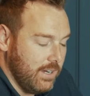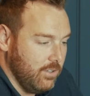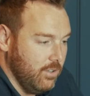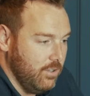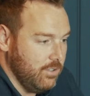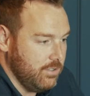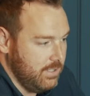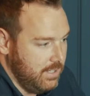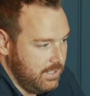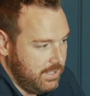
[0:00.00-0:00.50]

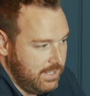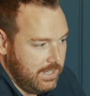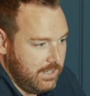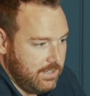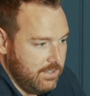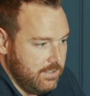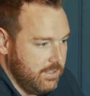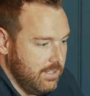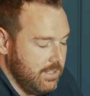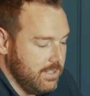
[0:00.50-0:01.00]
close, and I
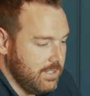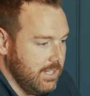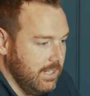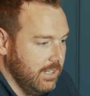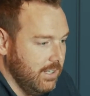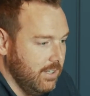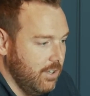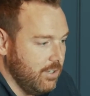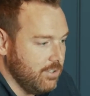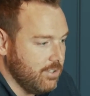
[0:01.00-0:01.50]
think there's
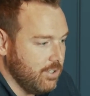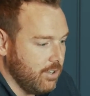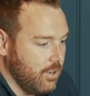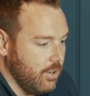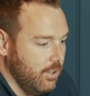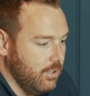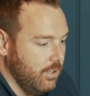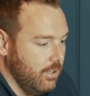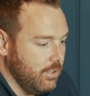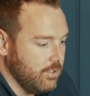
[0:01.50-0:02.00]
still a lot
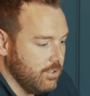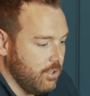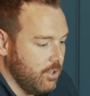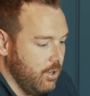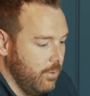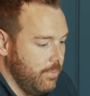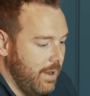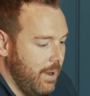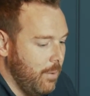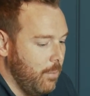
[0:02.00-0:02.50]
to
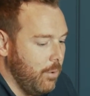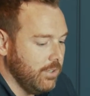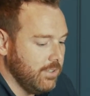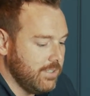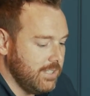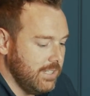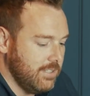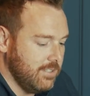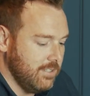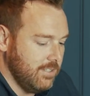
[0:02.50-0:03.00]
come. I
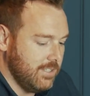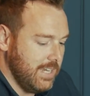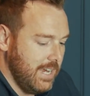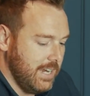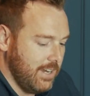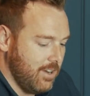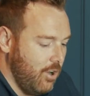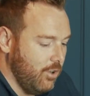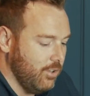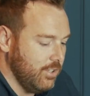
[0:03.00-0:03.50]
wanted to
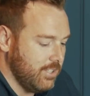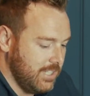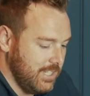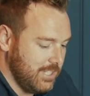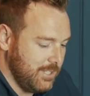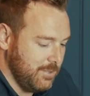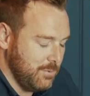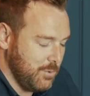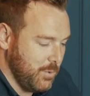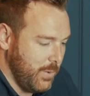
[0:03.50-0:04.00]
take all the
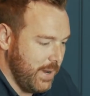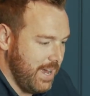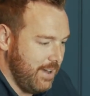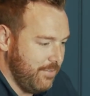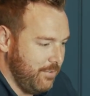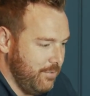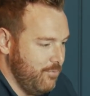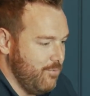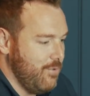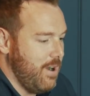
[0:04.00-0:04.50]
systems we
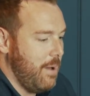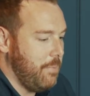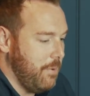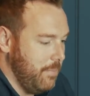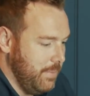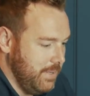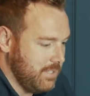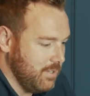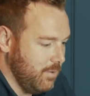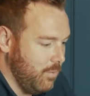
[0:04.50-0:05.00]
have and wrap
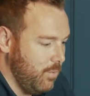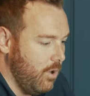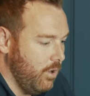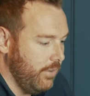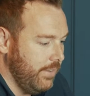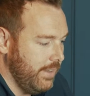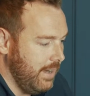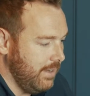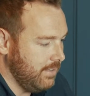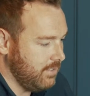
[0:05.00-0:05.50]
them into
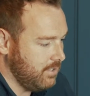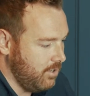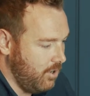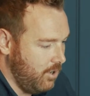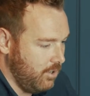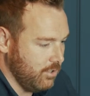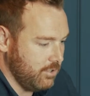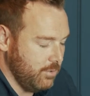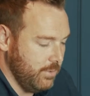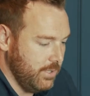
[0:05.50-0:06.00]
one that
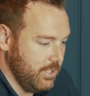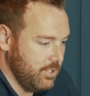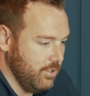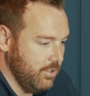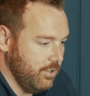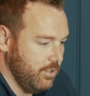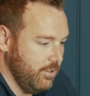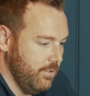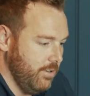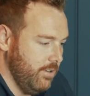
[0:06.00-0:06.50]
talk to each
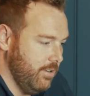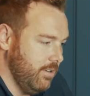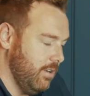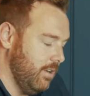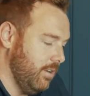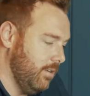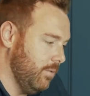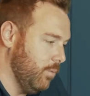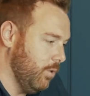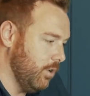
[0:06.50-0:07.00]
other
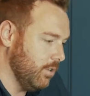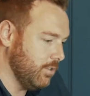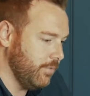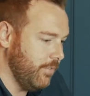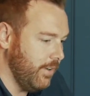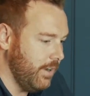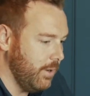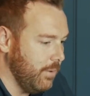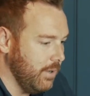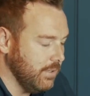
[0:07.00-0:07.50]
and works
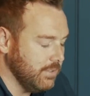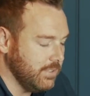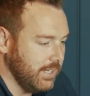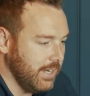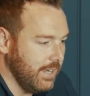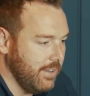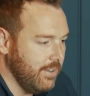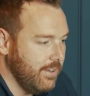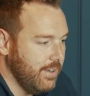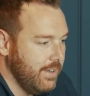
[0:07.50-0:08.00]
very well
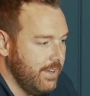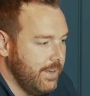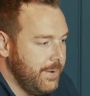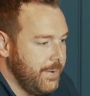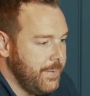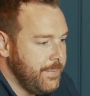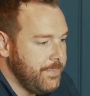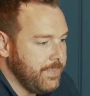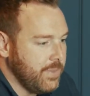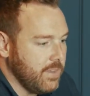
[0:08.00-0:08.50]
together.
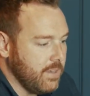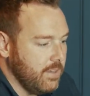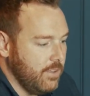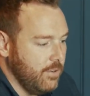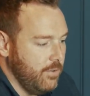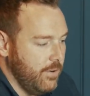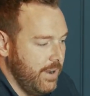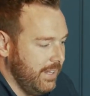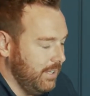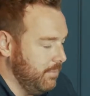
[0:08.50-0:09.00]

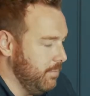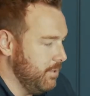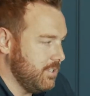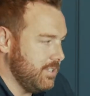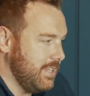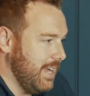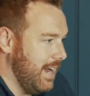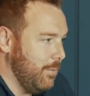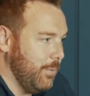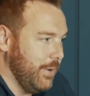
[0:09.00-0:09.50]
There are
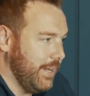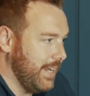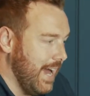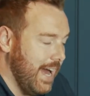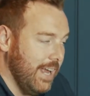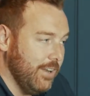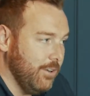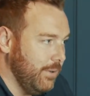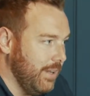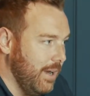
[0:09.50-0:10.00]
elements that we
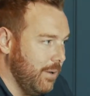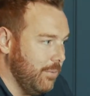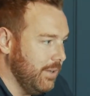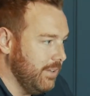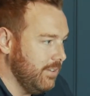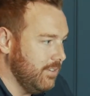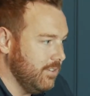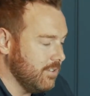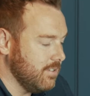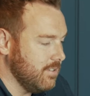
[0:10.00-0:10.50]
can't do that
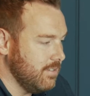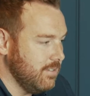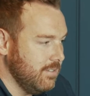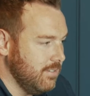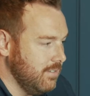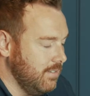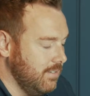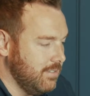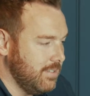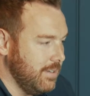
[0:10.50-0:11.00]
with, just
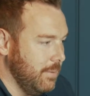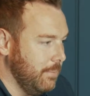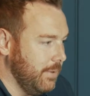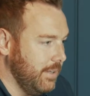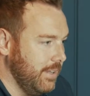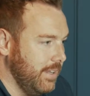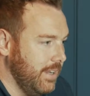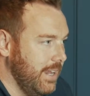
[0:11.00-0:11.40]
simply the